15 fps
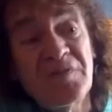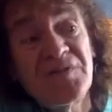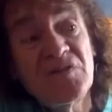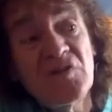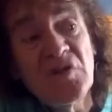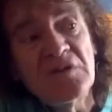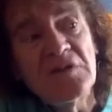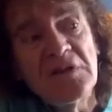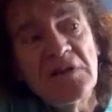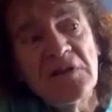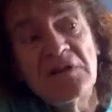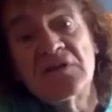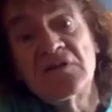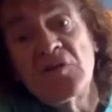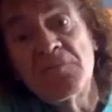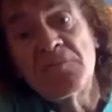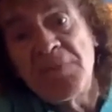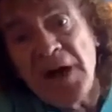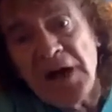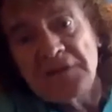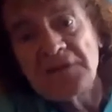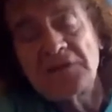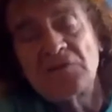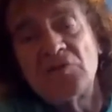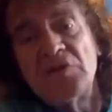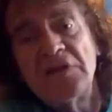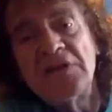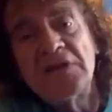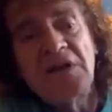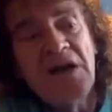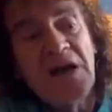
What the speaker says: studied the past really,